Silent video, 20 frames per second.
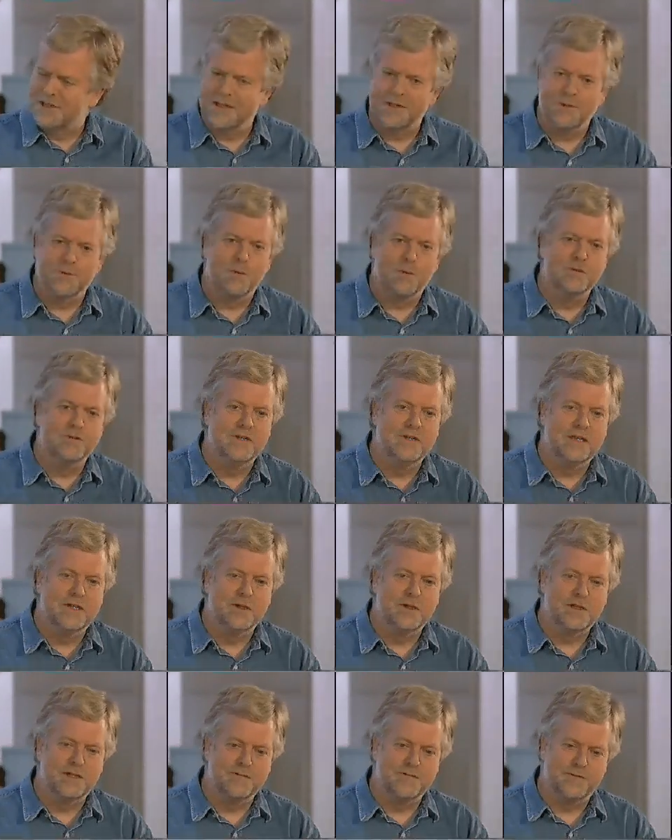And I think what we're
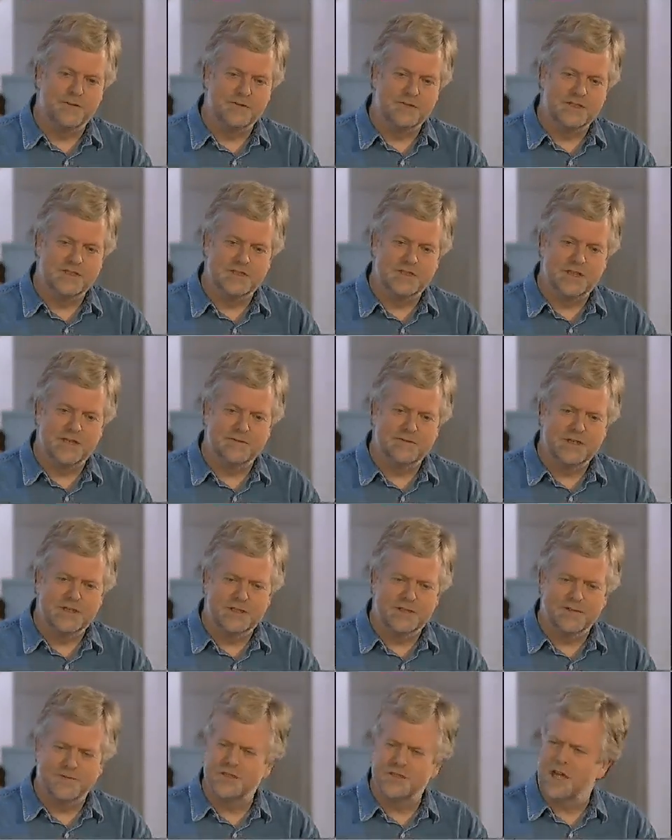really looking for is a
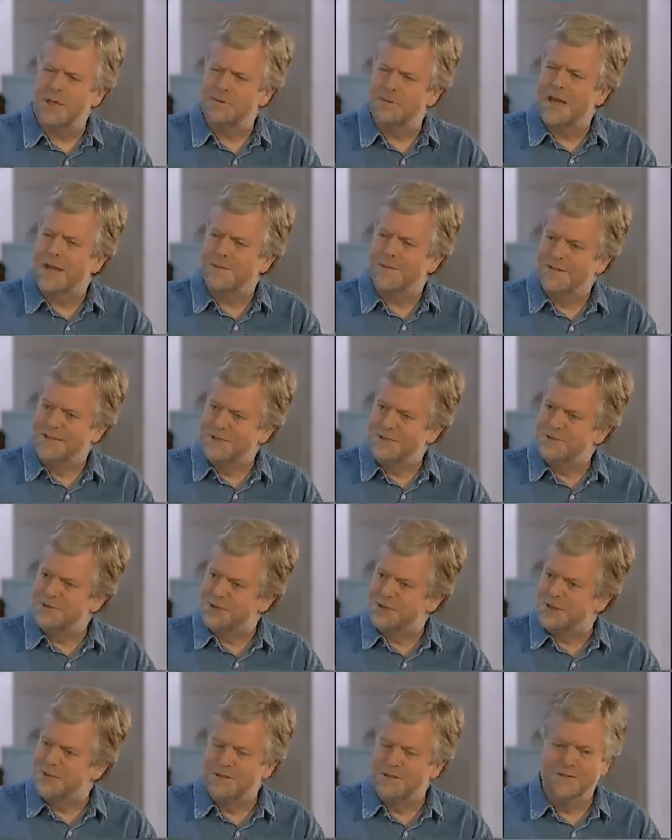generation of cyber
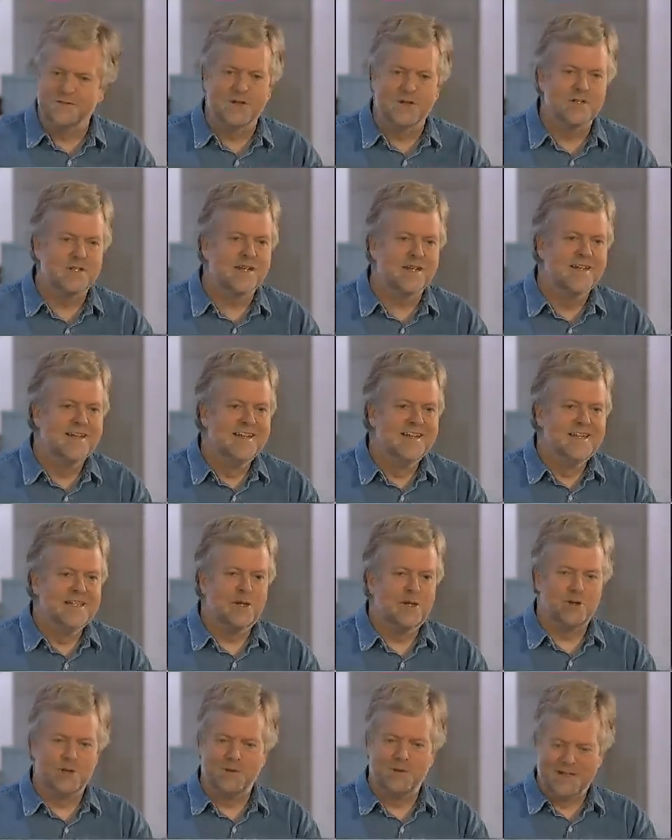athletes, you know, who've got
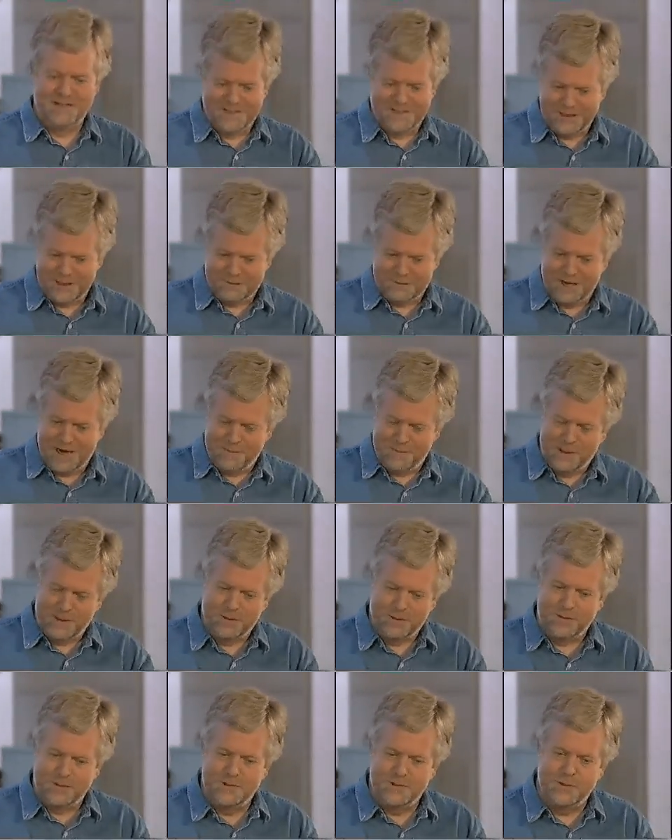the ability to grab
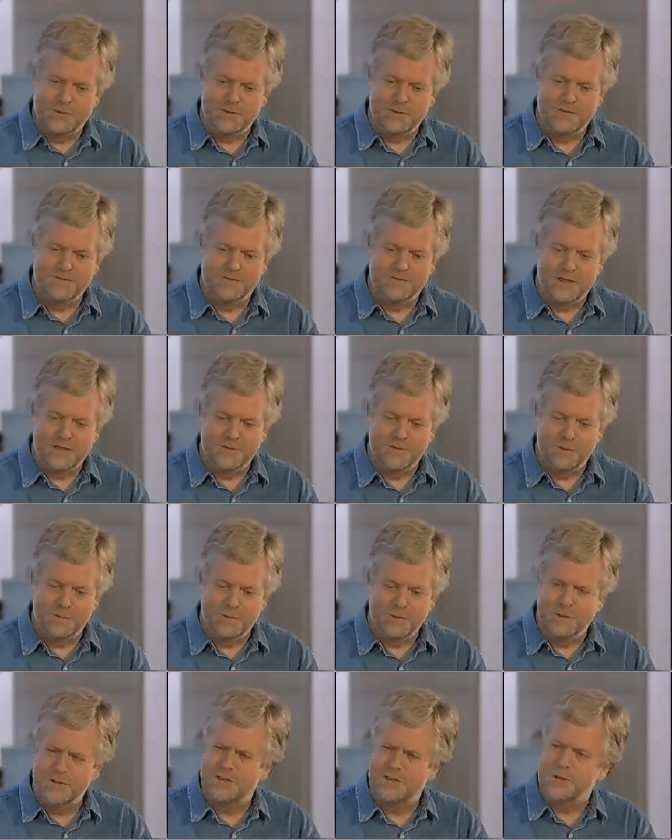hold of the tools in front of
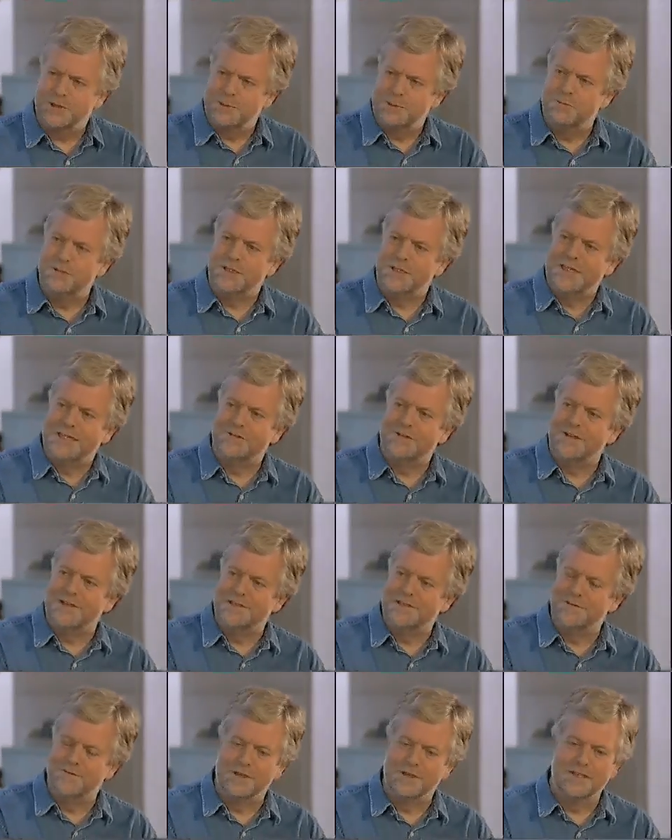them and do something pretty
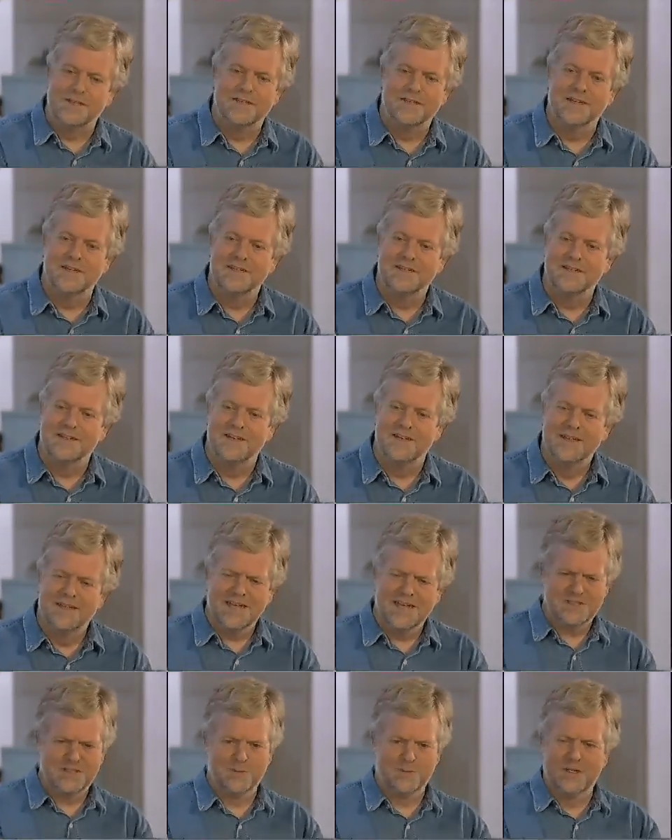creative with it, and
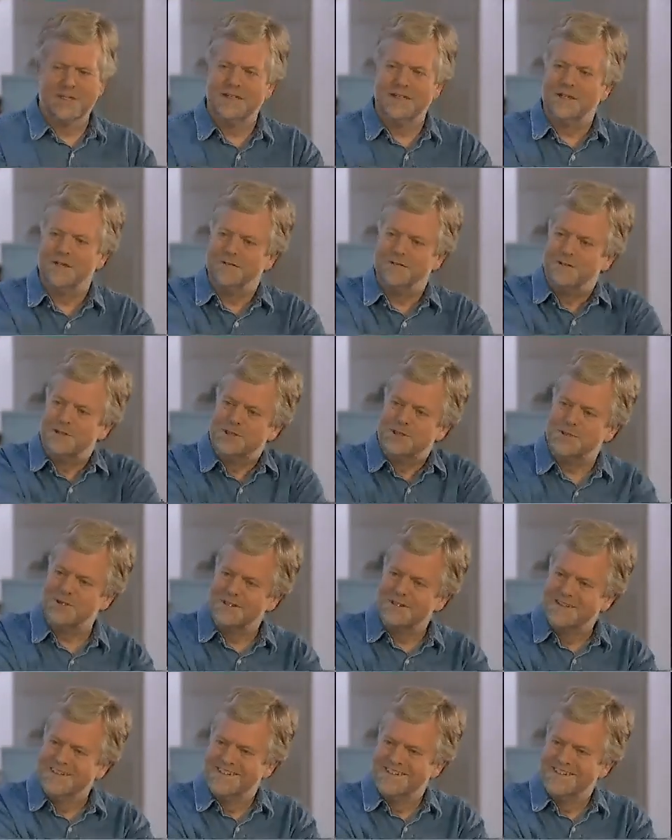that's the way to go for sure.